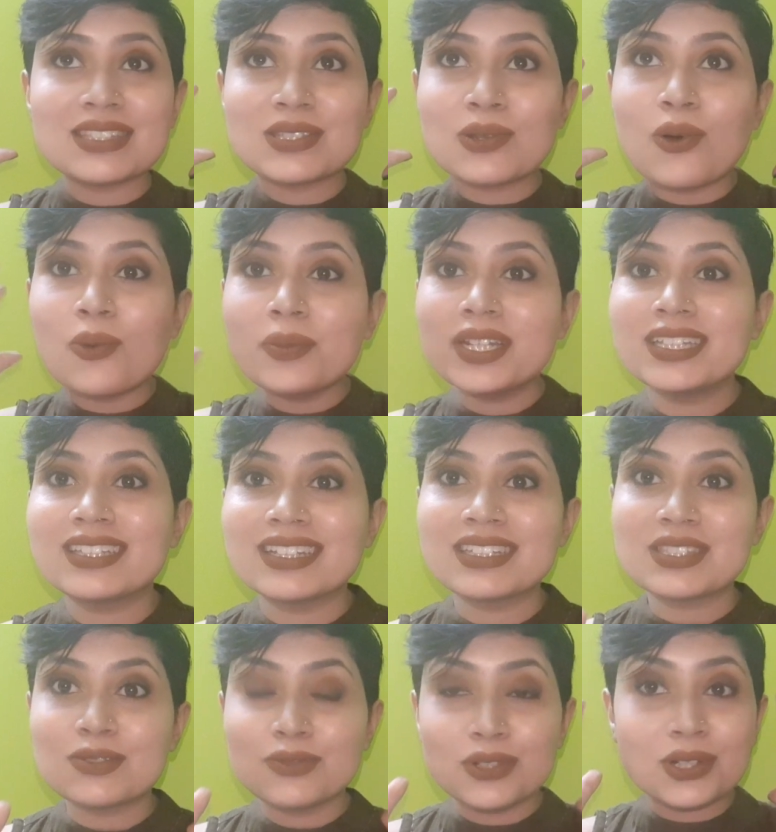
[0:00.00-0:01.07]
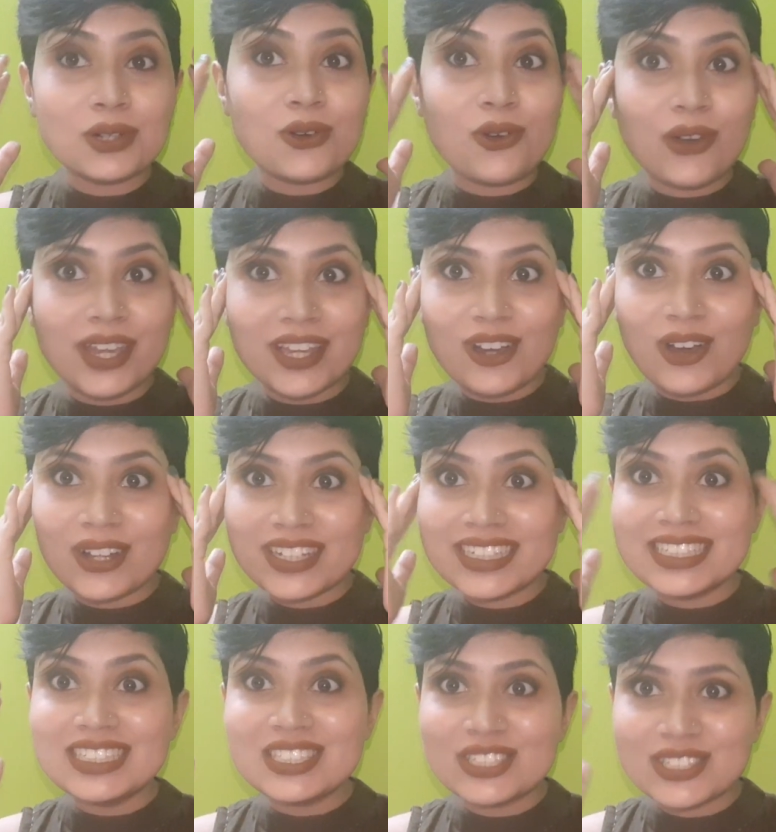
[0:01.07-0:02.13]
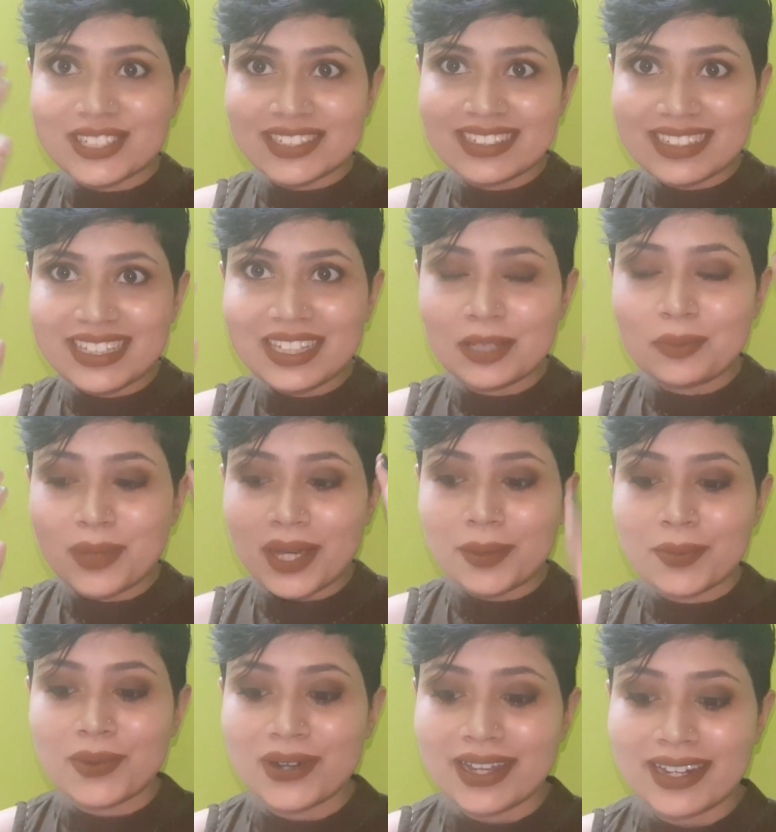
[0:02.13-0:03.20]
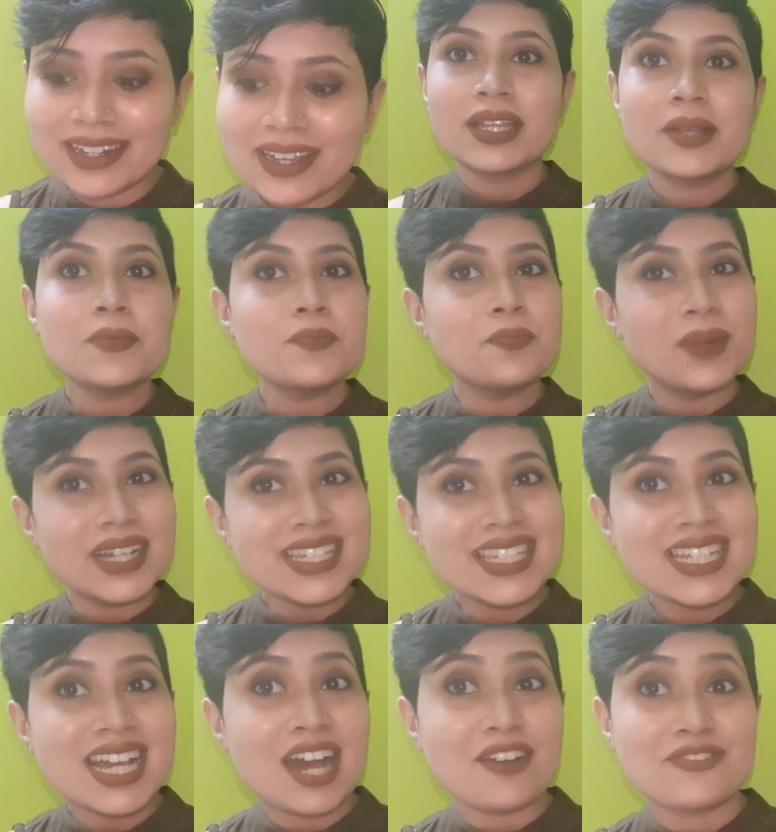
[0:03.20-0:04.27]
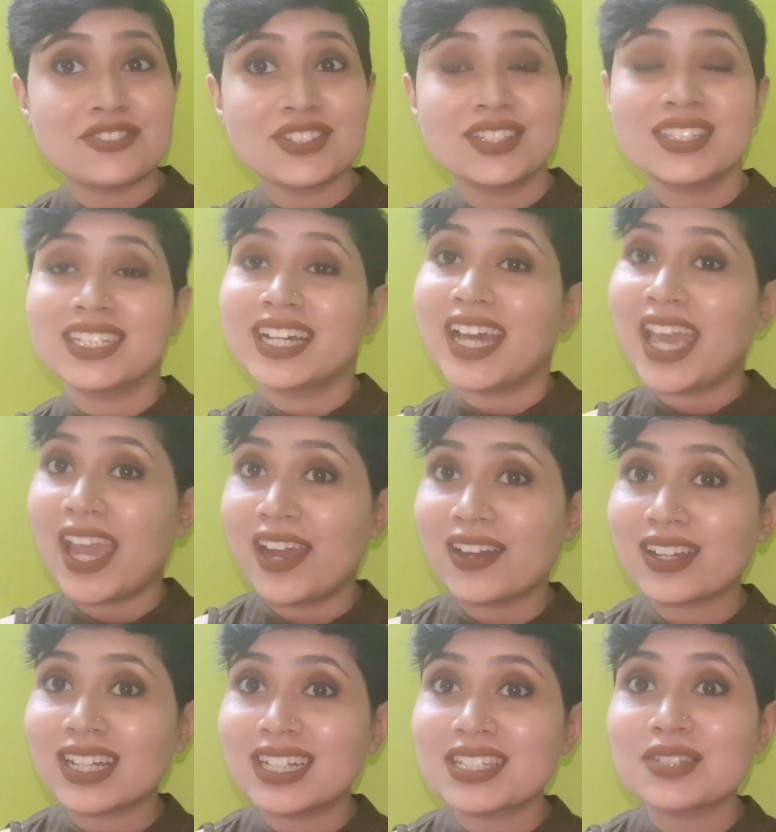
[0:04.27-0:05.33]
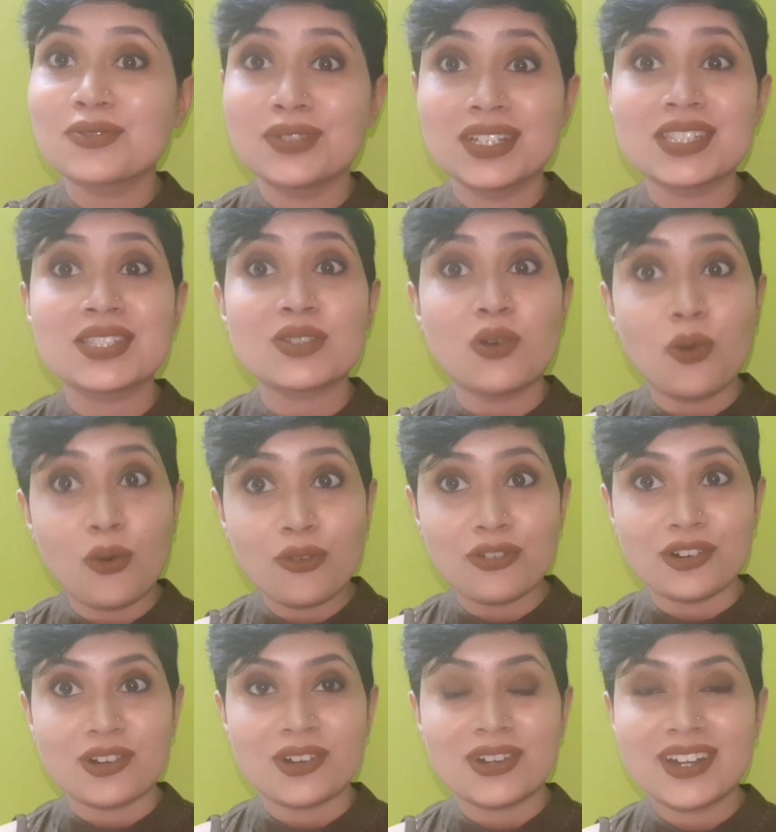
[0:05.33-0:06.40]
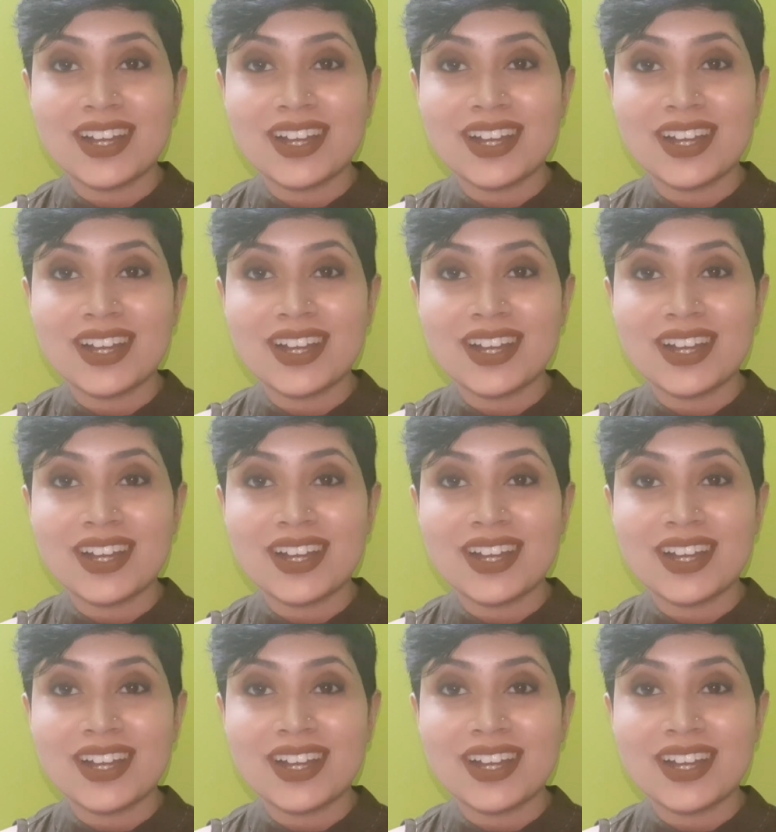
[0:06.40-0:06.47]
so many things were going on internally in my brain and but after the haircut was over